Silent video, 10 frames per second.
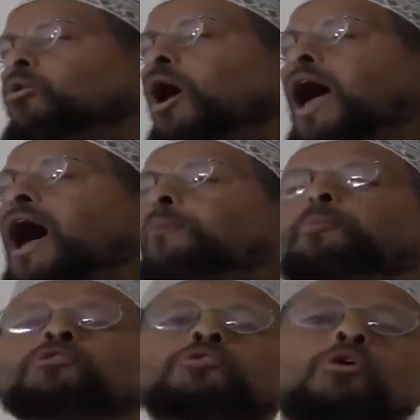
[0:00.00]
What
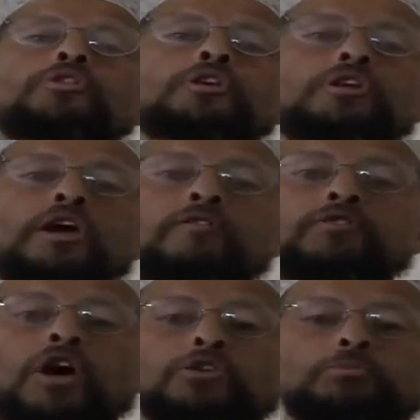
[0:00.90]
happens on the day
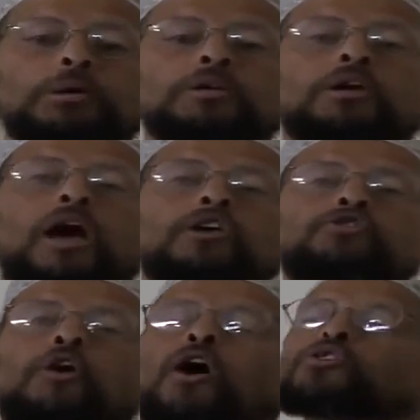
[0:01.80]
of judgment
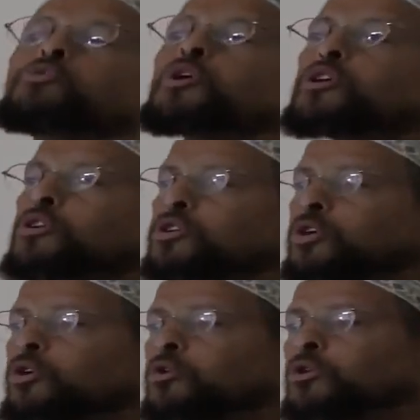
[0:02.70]
as far as we're
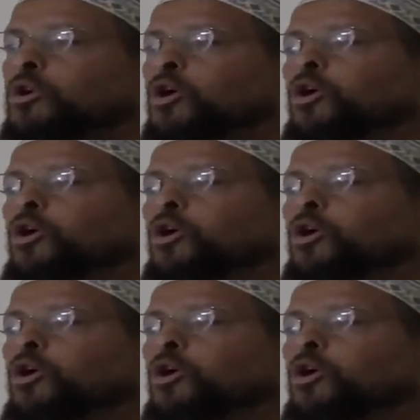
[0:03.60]
concerned?